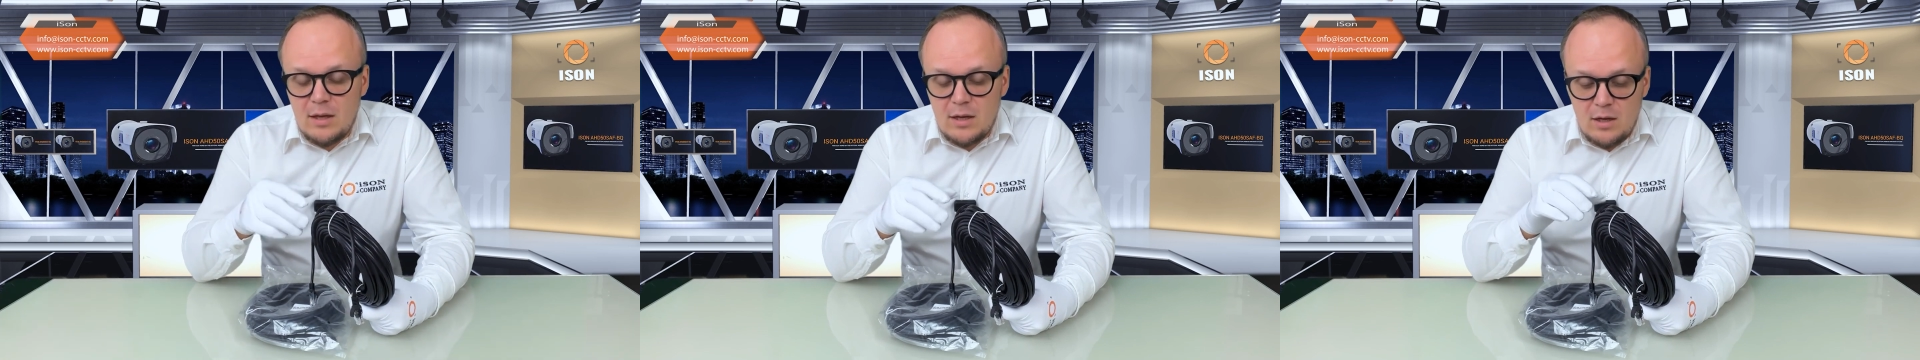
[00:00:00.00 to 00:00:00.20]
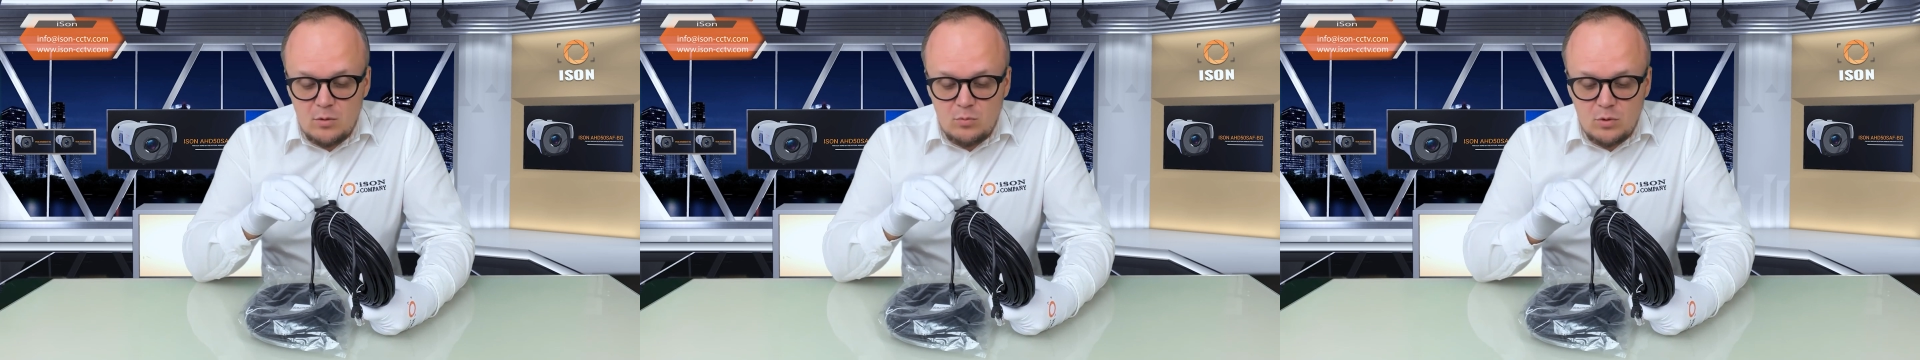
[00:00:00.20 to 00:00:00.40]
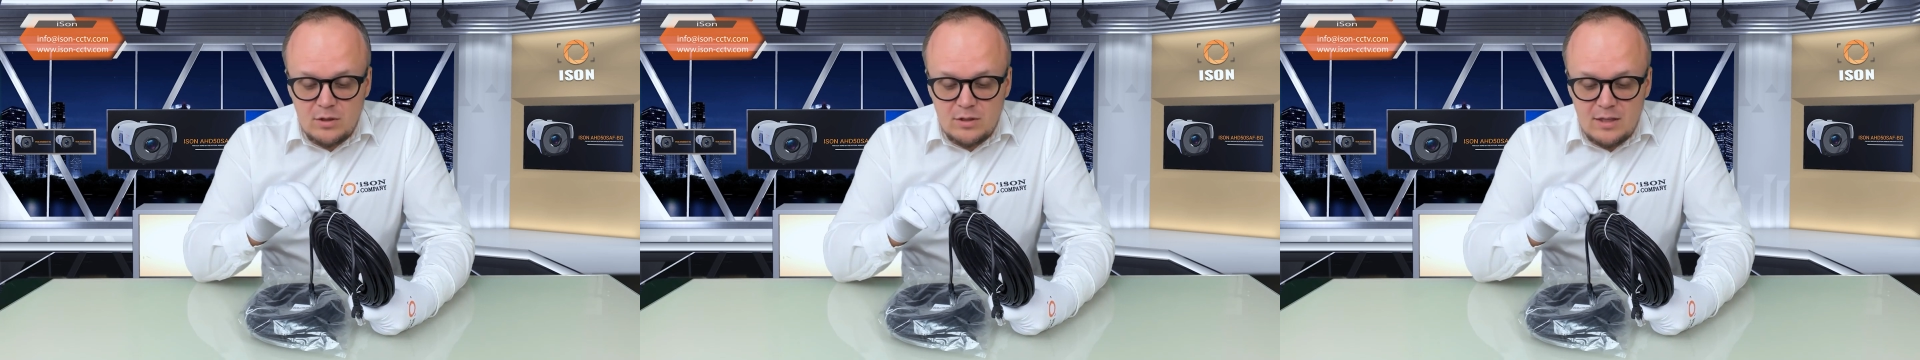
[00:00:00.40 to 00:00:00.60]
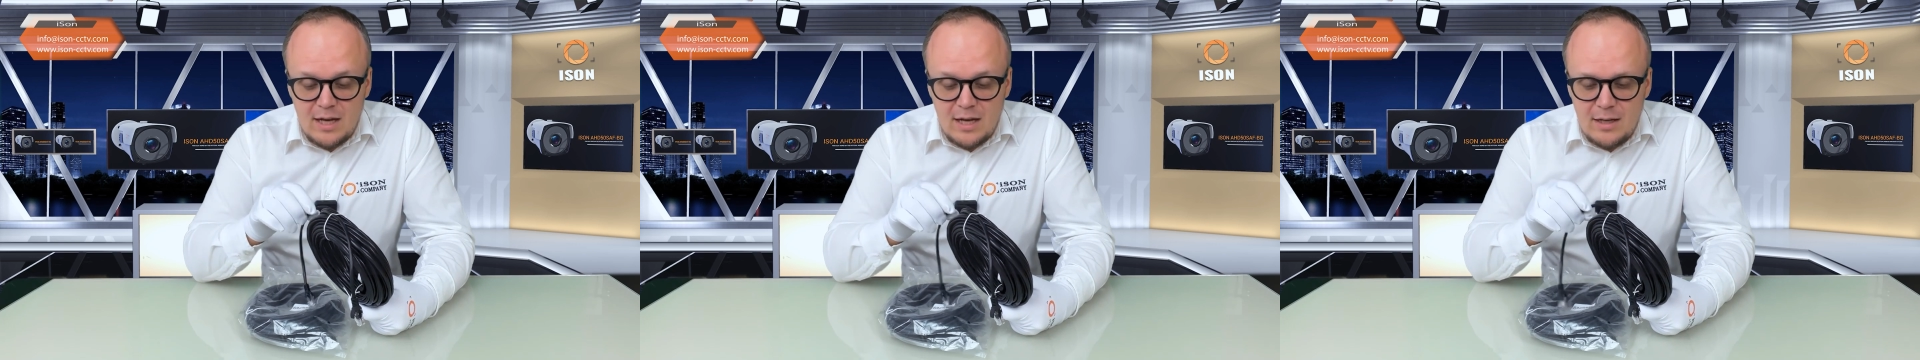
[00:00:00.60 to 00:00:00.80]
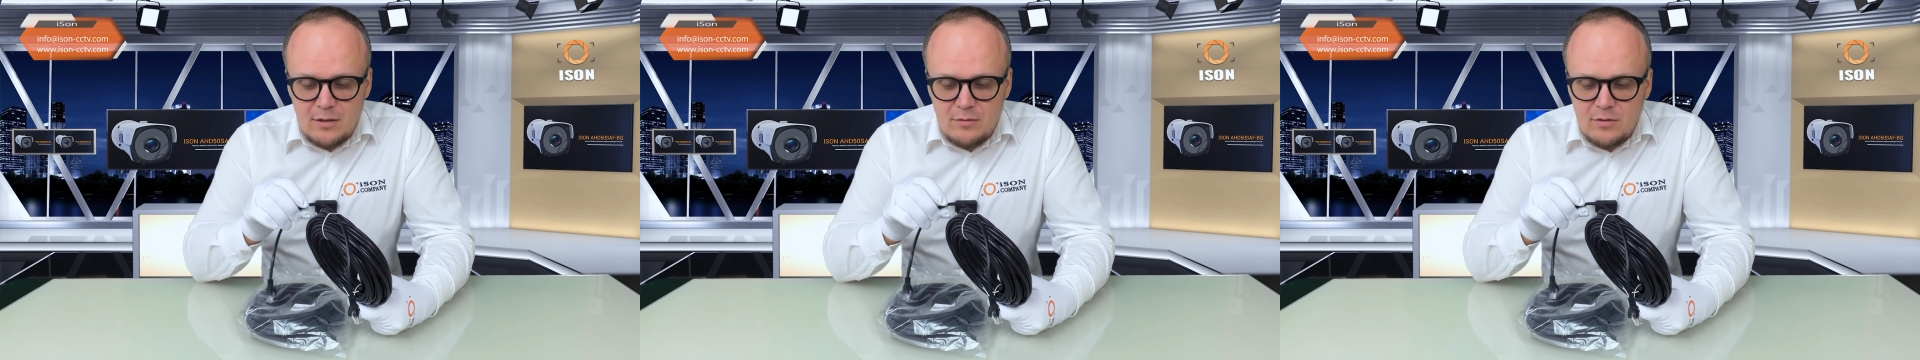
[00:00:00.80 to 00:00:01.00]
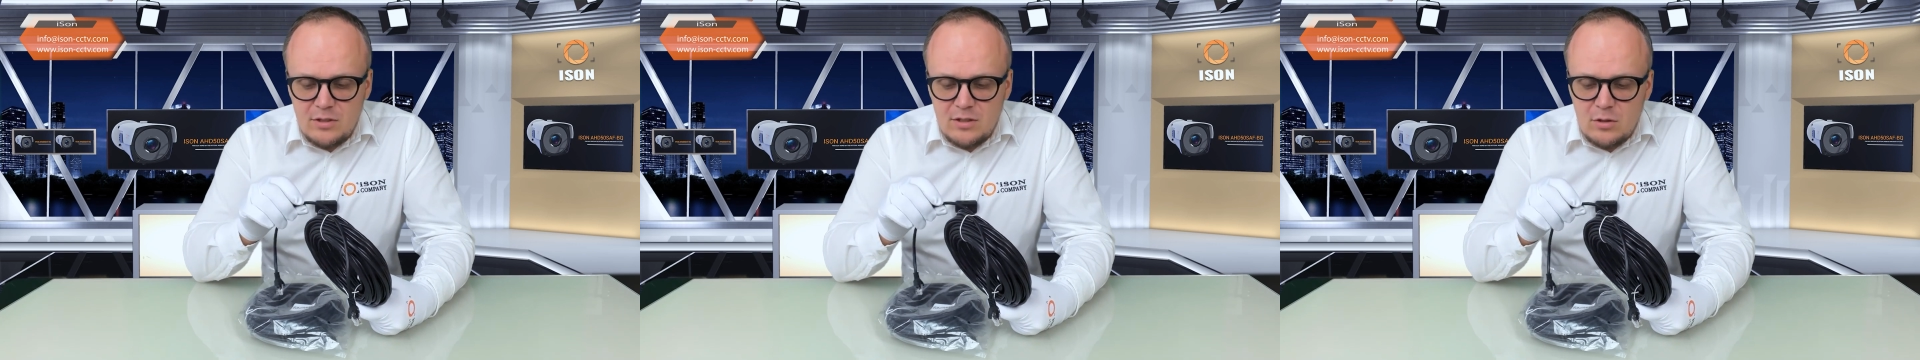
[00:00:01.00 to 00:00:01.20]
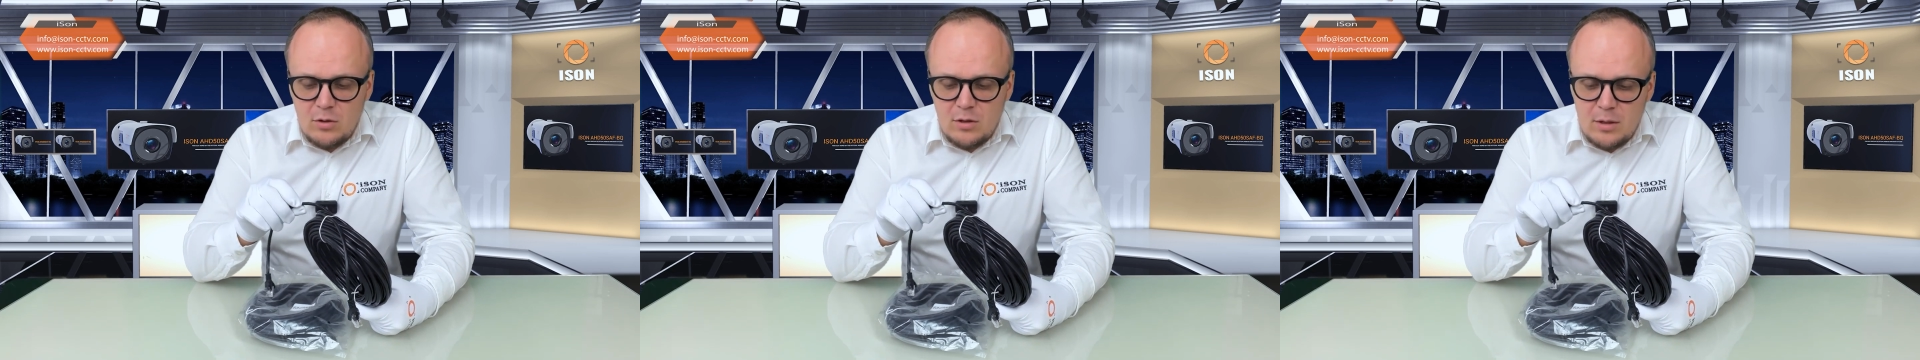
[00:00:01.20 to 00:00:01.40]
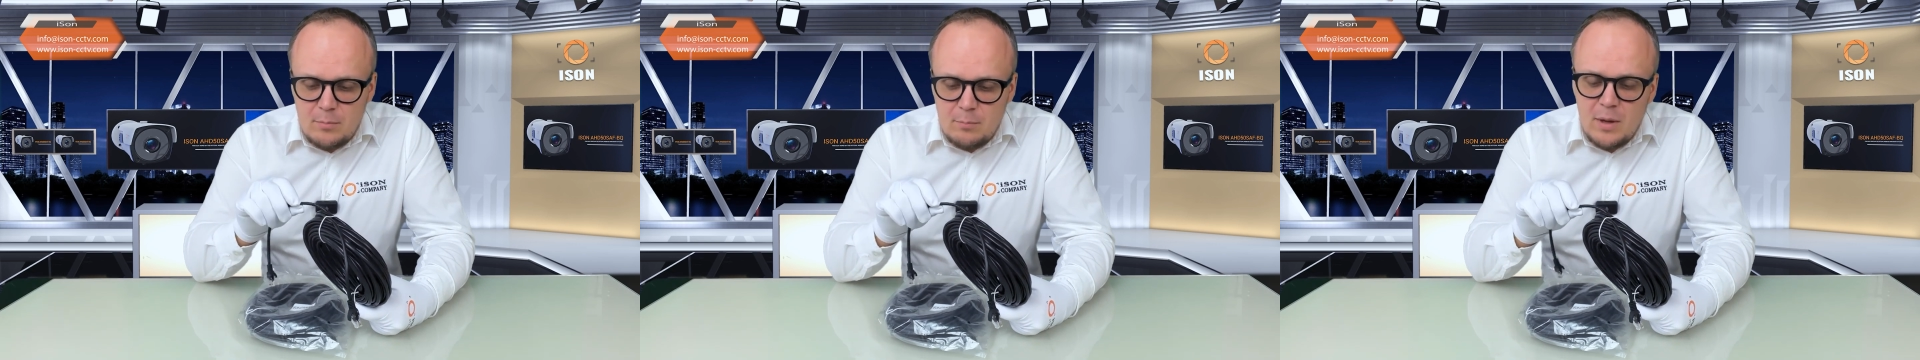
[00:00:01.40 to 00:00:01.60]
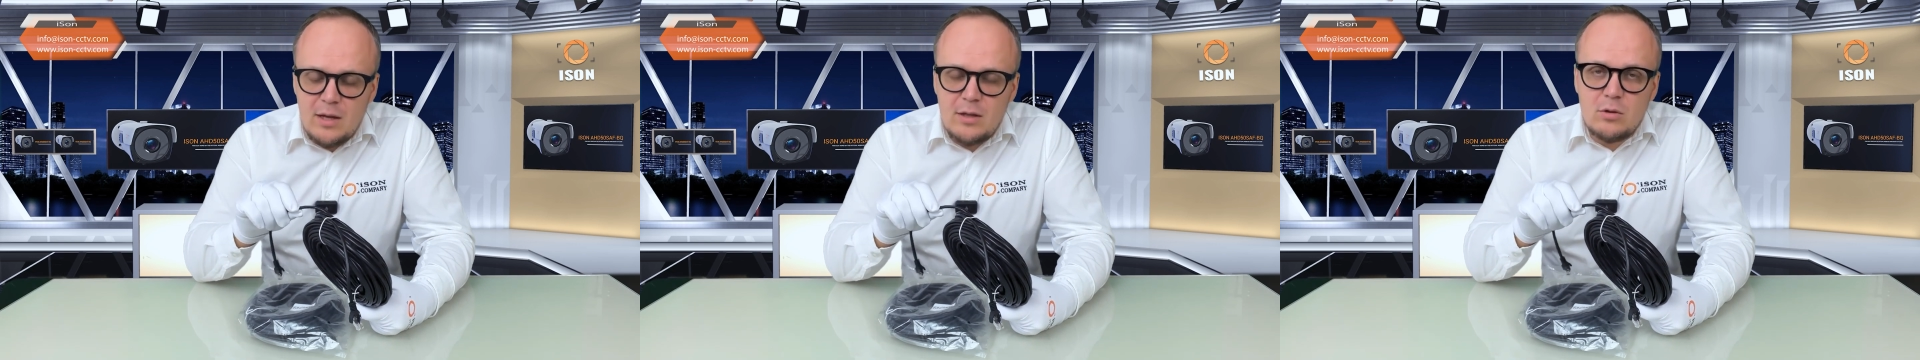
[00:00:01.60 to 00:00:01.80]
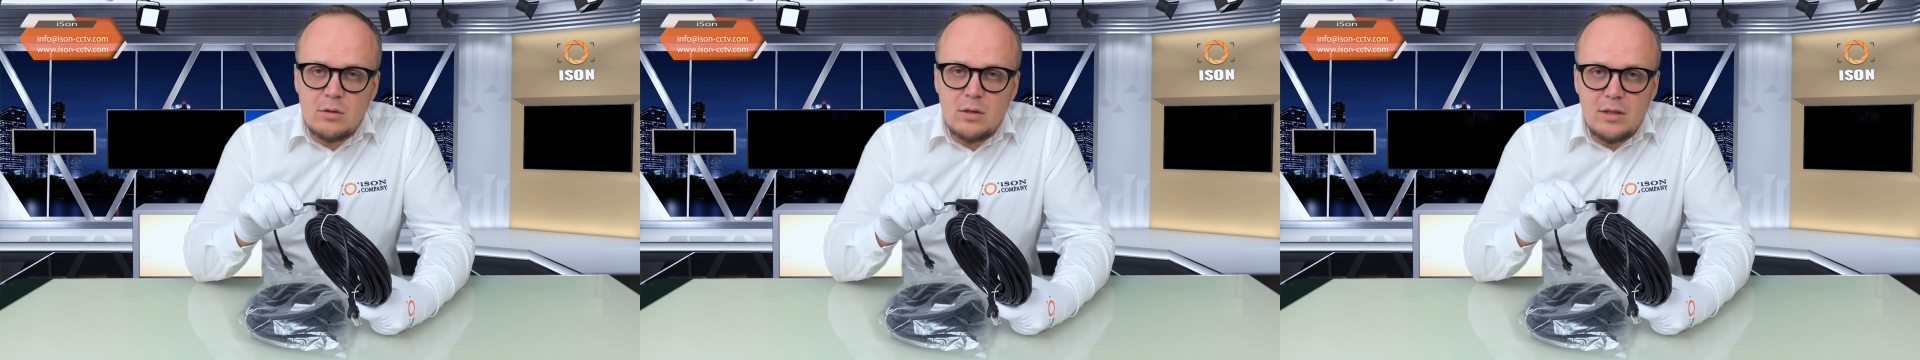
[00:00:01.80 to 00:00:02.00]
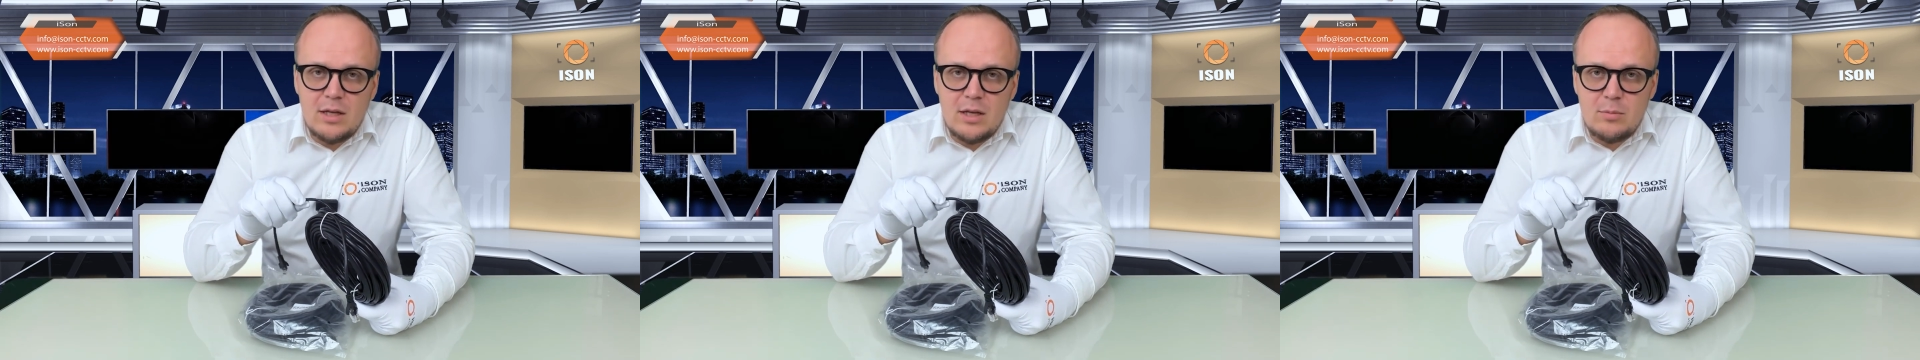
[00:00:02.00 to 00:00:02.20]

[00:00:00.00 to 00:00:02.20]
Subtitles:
In other words, any physical impact on the